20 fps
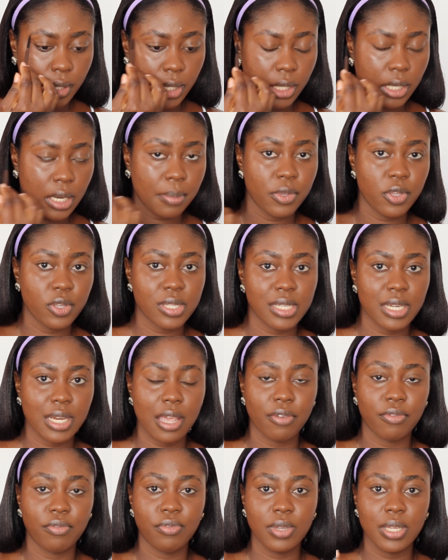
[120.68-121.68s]
And I'm using
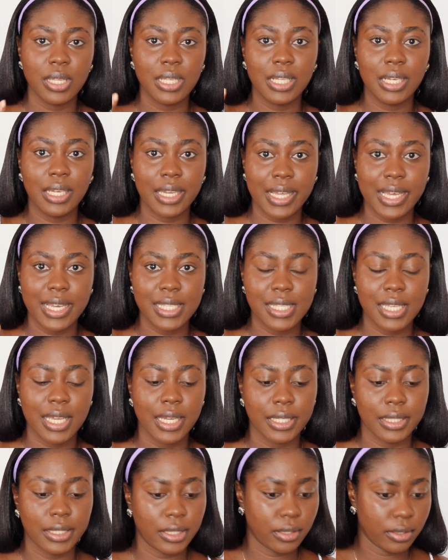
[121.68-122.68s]
a really light
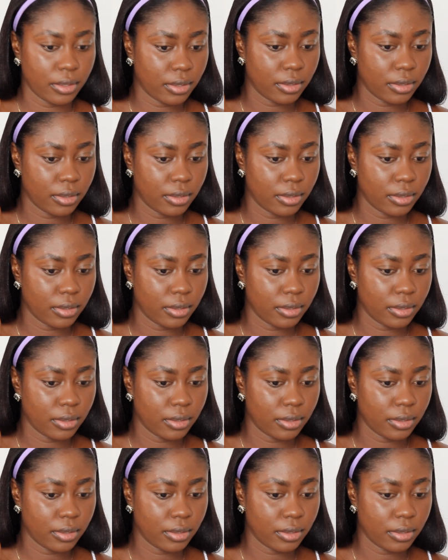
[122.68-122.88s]
hand.